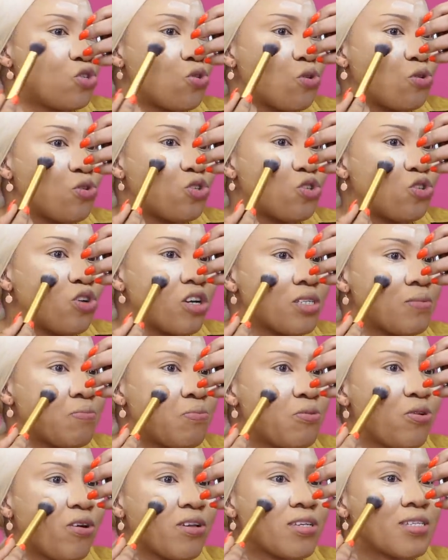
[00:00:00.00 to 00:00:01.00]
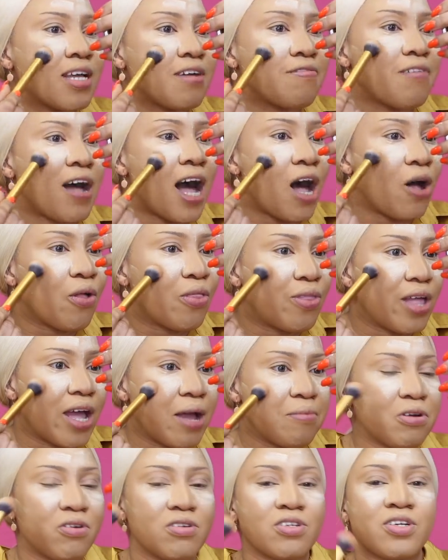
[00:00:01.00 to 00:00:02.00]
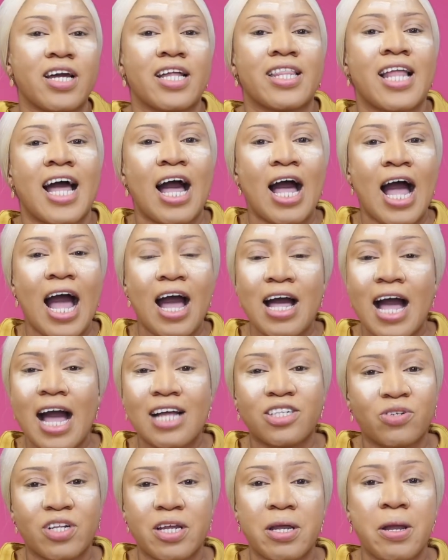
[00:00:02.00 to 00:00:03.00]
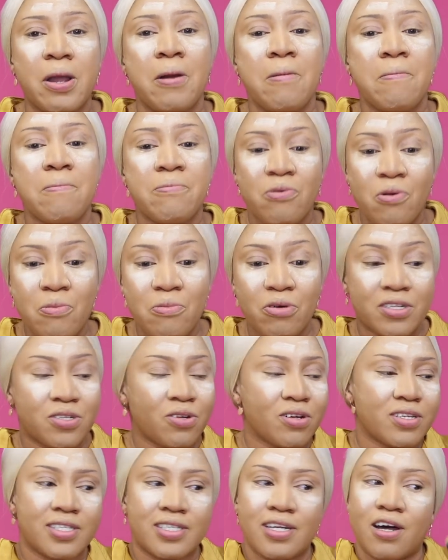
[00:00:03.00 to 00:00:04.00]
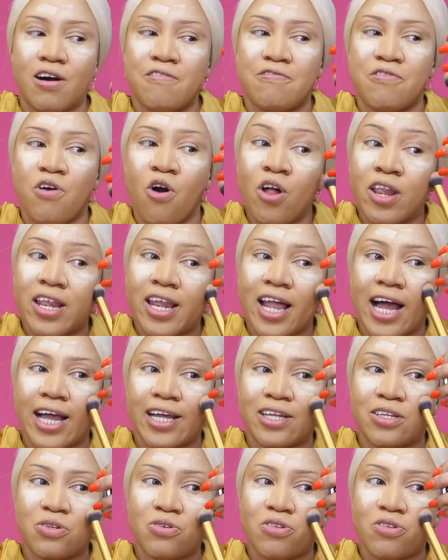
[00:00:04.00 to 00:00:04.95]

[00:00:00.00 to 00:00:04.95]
So just put yourself out there because you can actually promote yourself online.